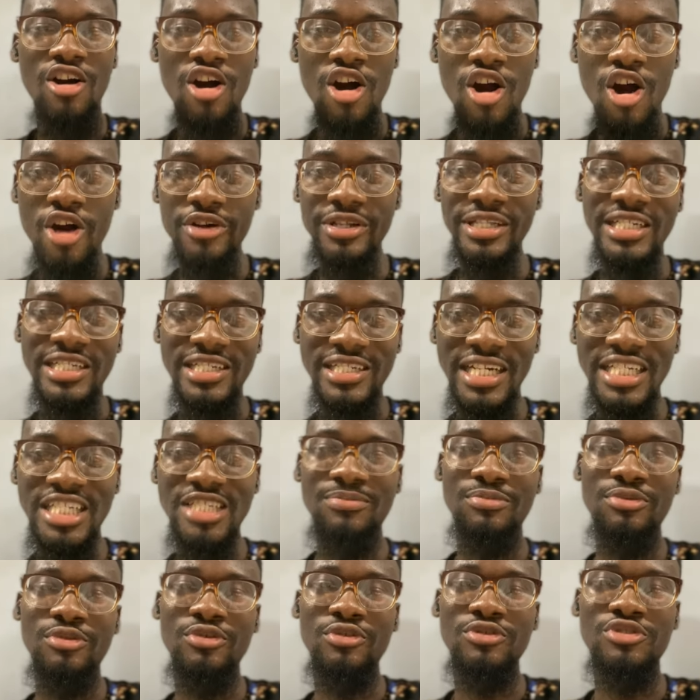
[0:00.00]
all the
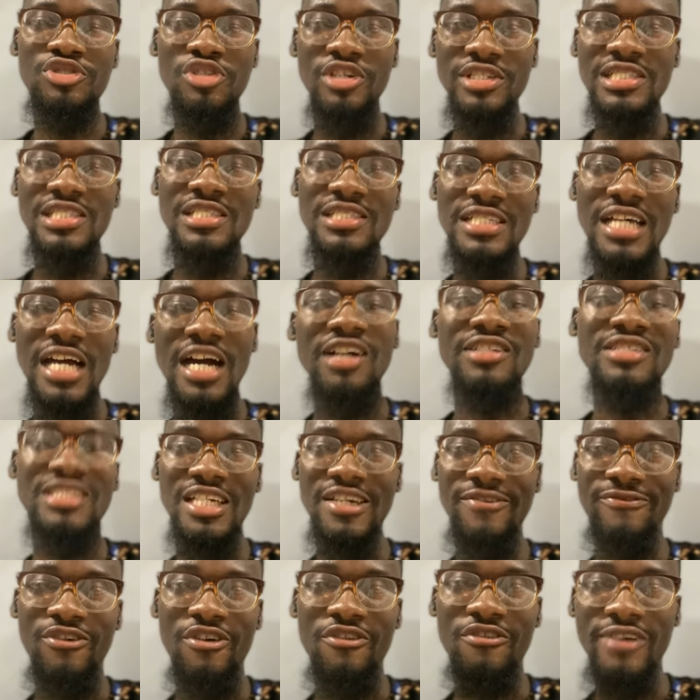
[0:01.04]
credible sources out
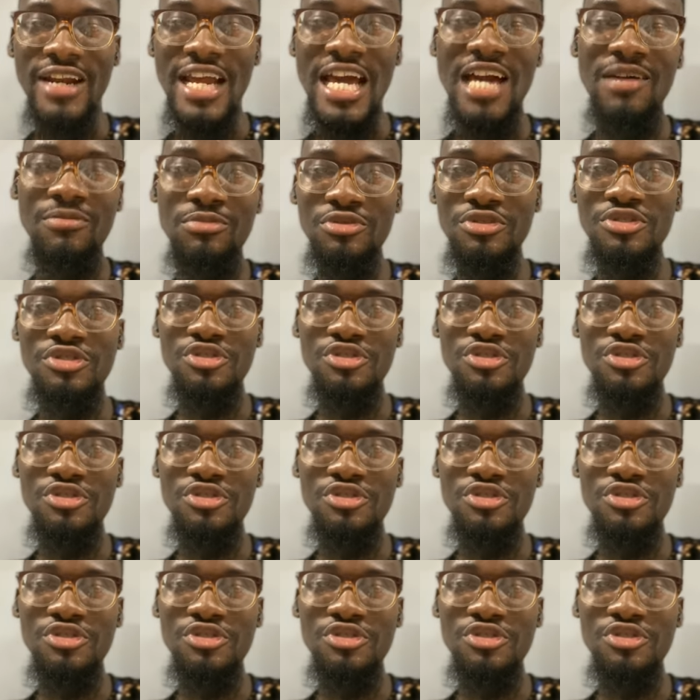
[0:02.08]
there for reliable